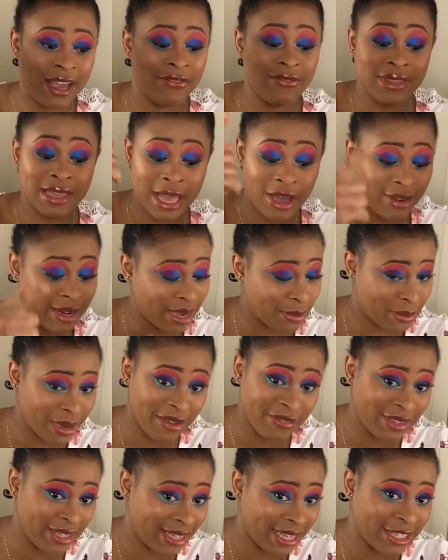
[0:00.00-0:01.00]
Now I'm
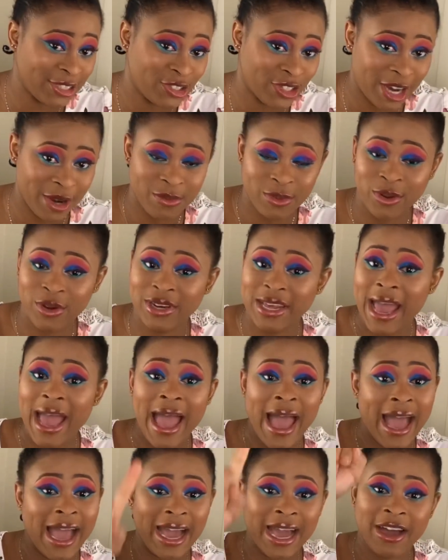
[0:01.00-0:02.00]
having their tripod.
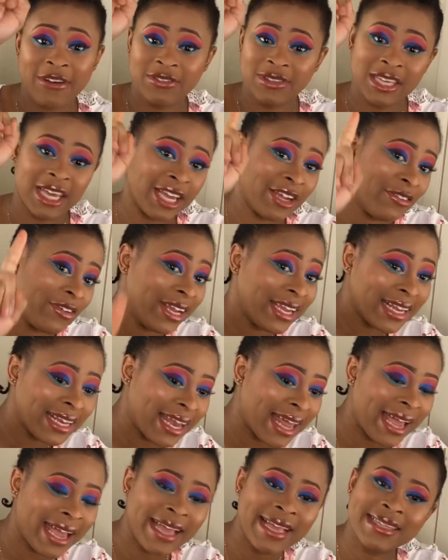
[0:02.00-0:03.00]
I have their ring
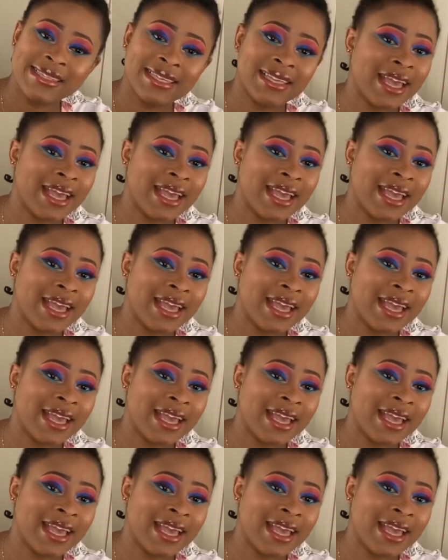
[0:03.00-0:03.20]
light.